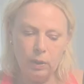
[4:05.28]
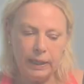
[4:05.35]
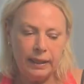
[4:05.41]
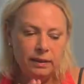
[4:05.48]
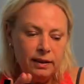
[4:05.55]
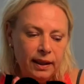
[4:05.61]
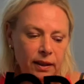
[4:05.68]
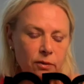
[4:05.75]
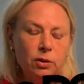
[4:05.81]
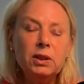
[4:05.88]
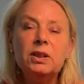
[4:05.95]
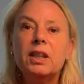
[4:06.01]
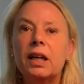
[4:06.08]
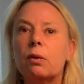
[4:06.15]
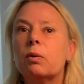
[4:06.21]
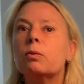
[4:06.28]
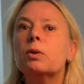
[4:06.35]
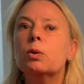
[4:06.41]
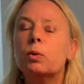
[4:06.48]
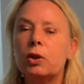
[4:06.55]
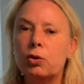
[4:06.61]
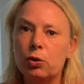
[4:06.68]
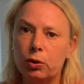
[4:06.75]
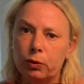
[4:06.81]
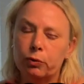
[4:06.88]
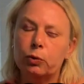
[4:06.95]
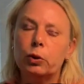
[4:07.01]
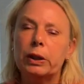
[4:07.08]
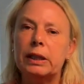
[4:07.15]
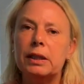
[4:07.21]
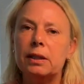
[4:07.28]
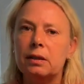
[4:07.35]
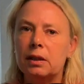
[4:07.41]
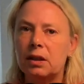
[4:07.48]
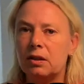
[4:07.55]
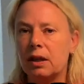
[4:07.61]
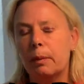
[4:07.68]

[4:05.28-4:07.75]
At the end of the day, what we want to avoid is